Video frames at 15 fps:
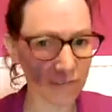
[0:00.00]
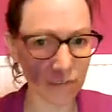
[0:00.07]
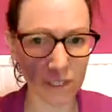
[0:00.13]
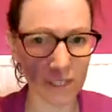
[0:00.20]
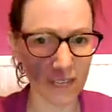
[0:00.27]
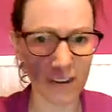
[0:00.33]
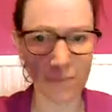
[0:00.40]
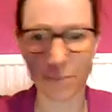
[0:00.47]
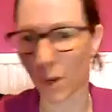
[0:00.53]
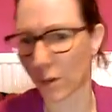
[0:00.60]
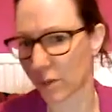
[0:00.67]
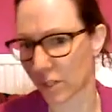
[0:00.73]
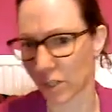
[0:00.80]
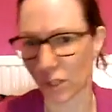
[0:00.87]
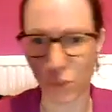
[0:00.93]
kind of
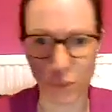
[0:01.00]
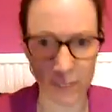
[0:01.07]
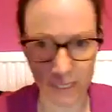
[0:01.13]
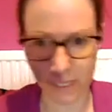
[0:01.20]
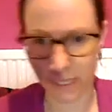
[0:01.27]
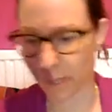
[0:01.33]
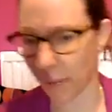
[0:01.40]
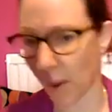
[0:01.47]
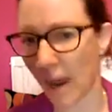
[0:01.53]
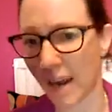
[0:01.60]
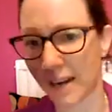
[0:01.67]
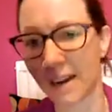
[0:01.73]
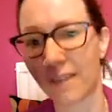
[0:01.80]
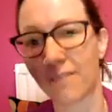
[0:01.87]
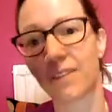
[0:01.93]
bones and joints and
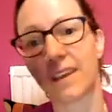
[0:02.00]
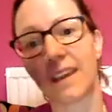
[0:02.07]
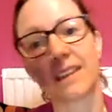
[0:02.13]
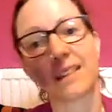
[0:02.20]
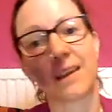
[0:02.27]
spine and everything,